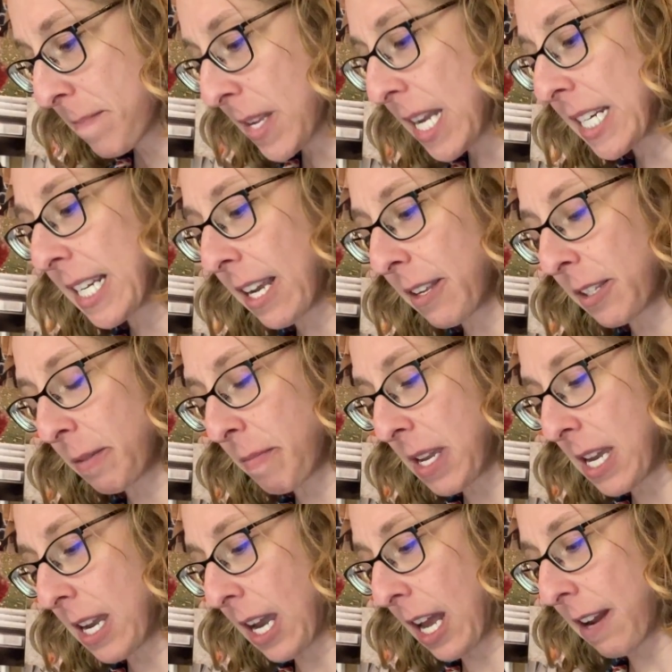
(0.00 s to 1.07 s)
It tells
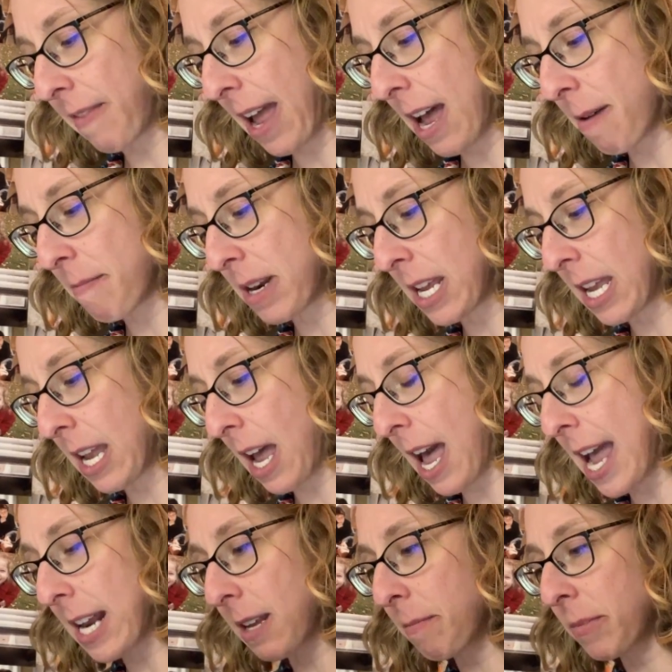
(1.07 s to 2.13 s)
me kind of how many
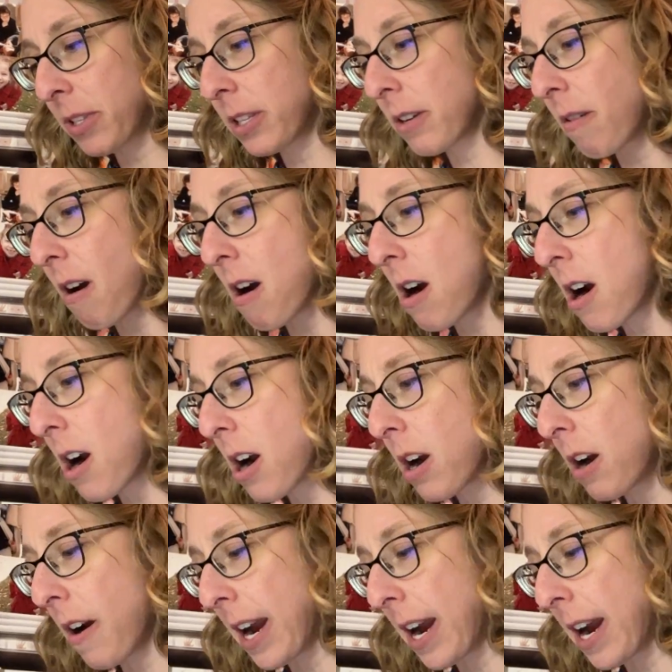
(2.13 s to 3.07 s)
items there are.